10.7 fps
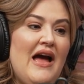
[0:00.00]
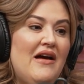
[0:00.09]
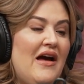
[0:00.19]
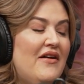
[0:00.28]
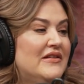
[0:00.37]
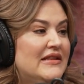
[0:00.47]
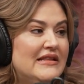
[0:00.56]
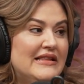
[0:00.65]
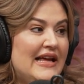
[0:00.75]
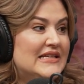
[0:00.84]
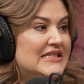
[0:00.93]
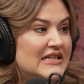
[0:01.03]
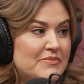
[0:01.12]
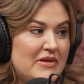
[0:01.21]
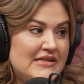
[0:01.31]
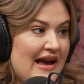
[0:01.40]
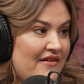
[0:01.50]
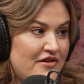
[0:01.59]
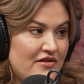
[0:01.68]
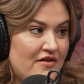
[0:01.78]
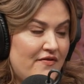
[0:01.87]
had, like 6 months
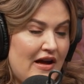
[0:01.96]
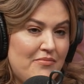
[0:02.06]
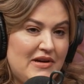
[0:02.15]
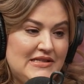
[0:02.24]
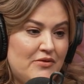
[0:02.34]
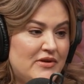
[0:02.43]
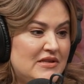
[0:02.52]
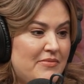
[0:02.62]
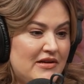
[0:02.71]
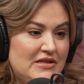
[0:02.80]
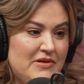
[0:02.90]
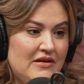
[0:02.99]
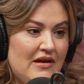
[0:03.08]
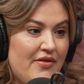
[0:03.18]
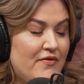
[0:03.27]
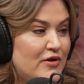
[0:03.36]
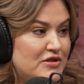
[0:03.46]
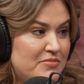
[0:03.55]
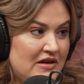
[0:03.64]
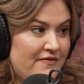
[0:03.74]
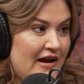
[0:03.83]
after the event, my son was about to be on the verge of
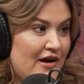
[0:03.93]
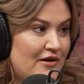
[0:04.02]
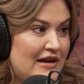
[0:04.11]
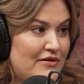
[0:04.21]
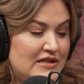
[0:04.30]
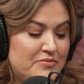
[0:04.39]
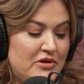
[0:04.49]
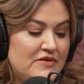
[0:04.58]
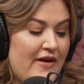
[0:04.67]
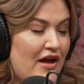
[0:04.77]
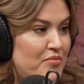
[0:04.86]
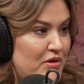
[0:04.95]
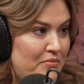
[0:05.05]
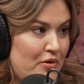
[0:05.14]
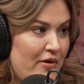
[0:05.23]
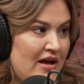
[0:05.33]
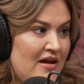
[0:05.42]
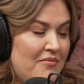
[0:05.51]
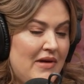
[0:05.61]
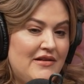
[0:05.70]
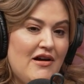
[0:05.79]
being fired. Now he's the most valuable employee.
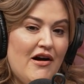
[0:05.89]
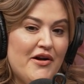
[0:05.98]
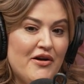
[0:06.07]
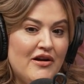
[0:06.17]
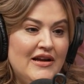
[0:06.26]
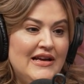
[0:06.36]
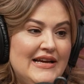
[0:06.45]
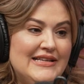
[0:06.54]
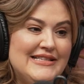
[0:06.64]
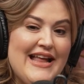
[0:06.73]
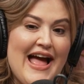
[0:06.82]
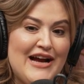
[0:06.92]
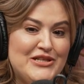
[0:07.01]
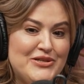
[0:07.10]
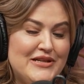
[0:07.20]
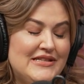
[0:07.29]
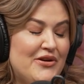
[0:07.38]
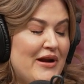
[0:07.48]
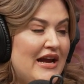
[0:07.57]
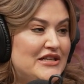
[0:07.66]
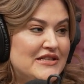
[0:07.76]
My daughter is an actress.
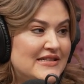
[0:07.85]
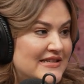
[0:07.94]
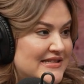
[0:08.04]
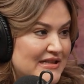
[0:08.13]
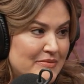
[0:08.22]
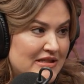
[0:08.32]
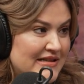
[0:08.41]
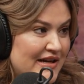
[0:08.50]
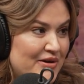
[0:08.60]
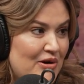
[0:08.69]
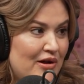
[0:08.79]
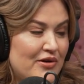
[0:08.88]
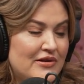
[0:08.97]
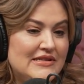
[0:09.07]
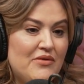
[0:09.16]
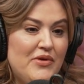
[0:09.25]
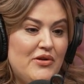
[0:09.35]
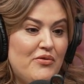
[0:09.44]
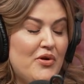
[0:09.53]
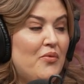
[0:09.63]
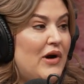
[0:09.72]
Her agency 6 months later called her and said, "We
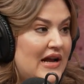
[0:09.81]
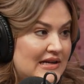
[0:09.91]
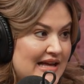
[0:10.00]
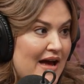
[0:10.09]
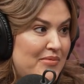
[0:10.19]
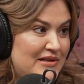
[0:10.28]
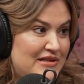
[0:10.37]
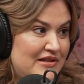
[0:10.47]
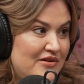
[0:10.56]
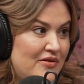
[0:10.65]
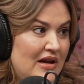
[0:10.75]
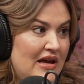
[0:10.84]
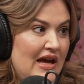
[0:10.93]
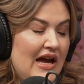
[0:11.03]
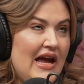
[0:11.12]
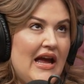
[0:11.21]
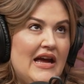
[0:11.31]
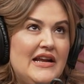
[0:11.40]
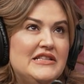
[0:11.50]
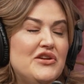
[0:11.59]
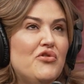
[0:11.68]
don't know what has happened to you." And
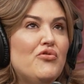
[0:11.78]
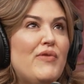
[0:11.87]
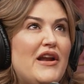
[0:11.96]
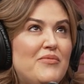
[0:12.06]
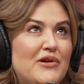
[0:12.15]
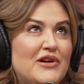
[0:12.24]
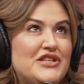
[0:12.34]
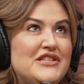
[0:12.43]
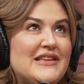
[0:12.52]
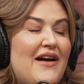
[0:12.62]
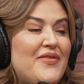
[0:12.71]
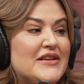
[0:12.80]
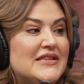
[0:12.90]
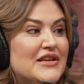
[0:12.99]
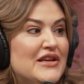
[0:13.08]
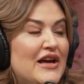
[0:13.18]
it's incredible because she's on this